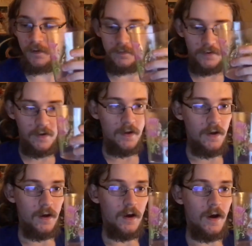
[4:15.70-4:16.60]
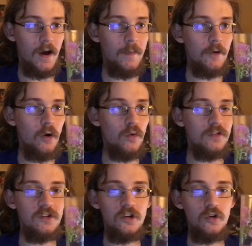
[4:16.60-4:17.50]
yeah, I'm
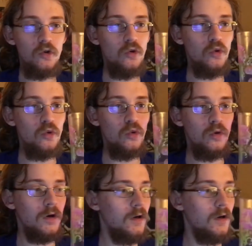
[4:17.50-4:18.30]
going to